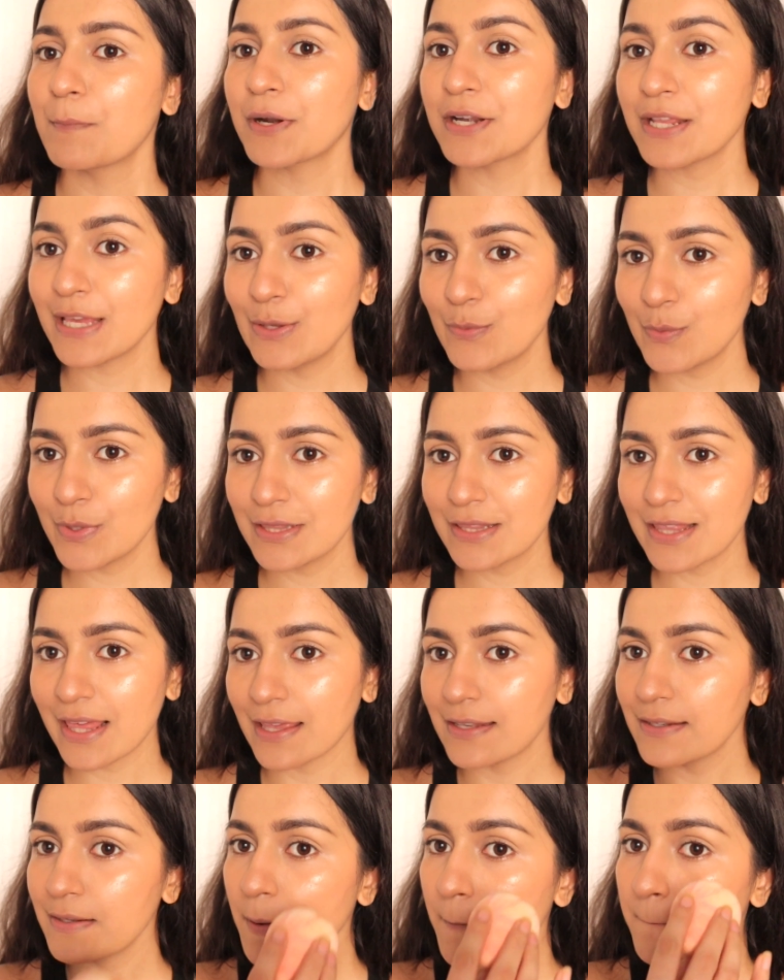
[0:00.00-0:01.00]
But even
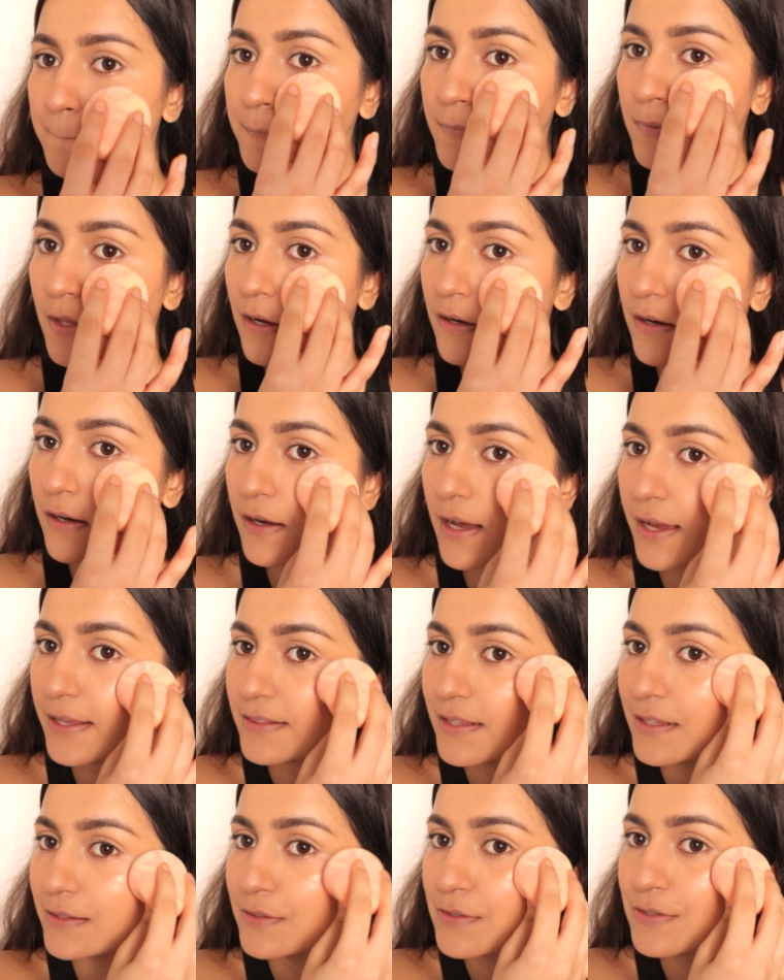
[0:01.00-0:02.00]
then,
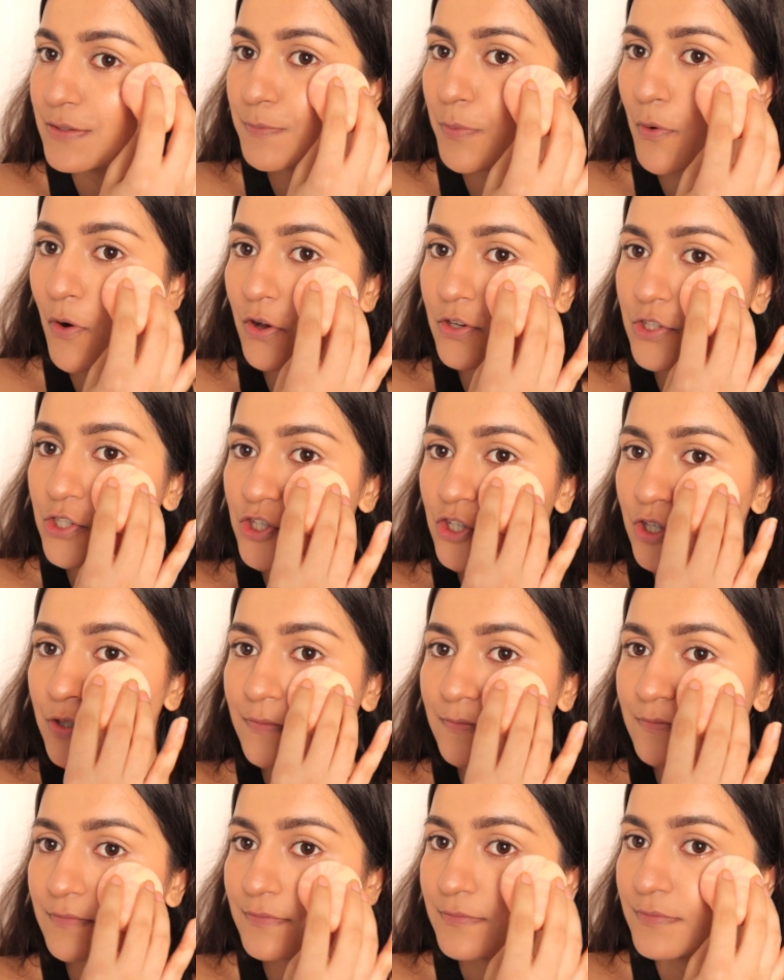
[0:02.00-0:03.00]
I think the sponge
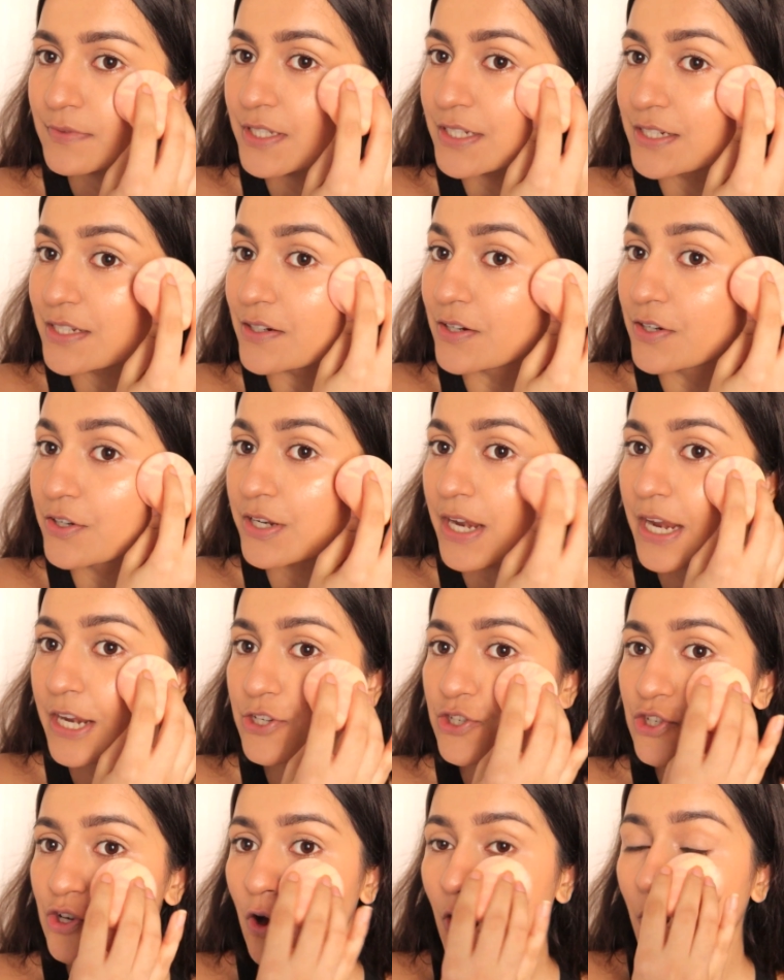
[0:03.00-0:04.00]
did a
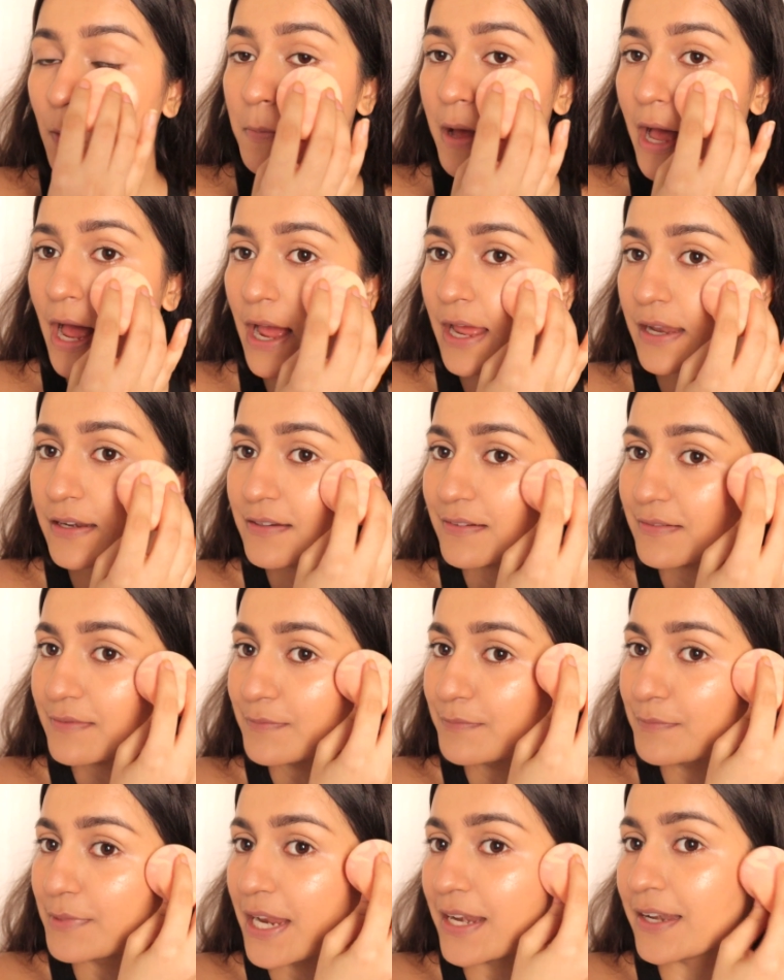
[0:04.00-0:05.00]
great job at
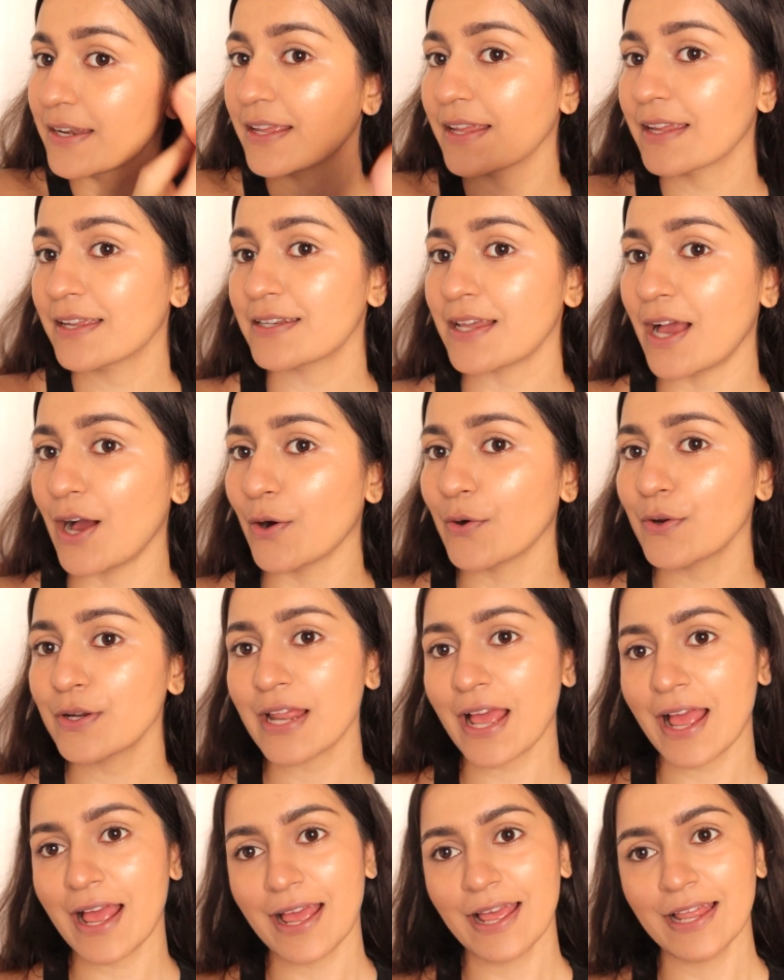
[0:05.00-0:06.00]
blending it
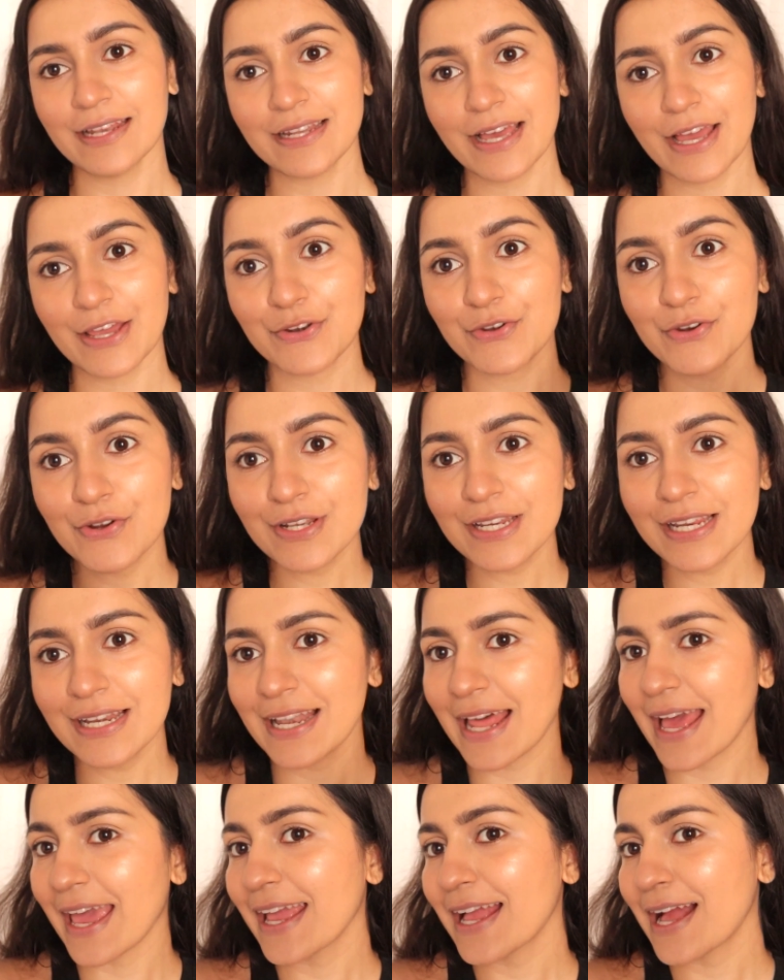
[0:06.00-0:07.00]
out, and I really
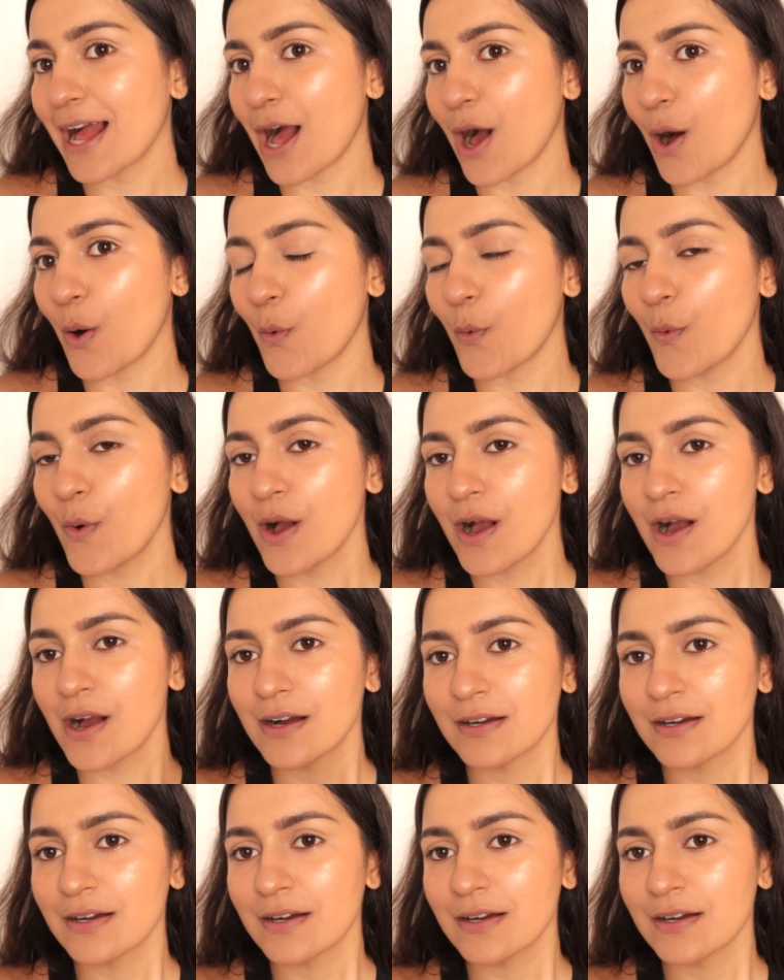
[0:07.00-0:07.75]
like how